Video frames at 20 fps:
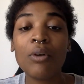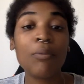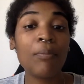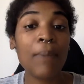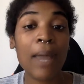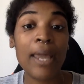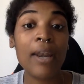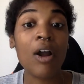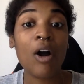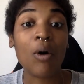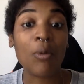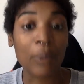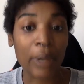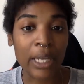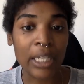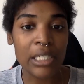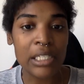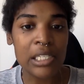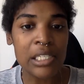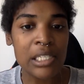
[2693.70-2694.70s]
and
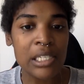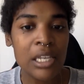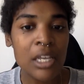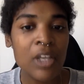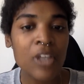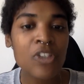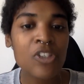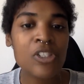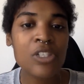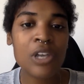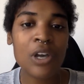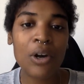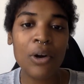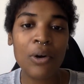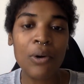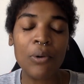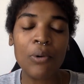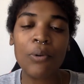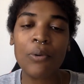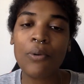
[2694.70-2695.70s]
always.
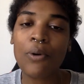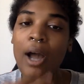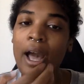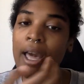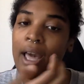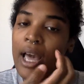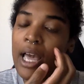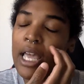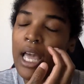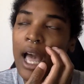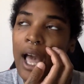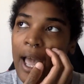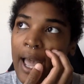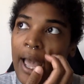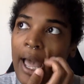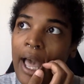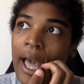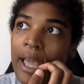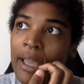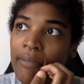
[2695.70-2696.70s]
So
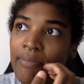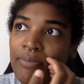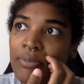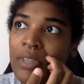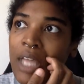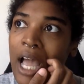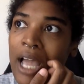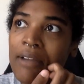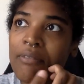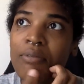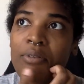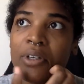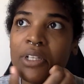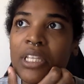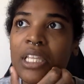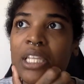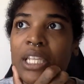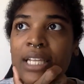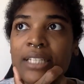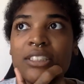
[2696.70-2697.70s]
I really
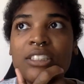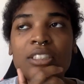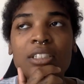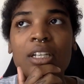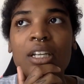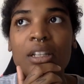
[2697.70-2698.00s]
like,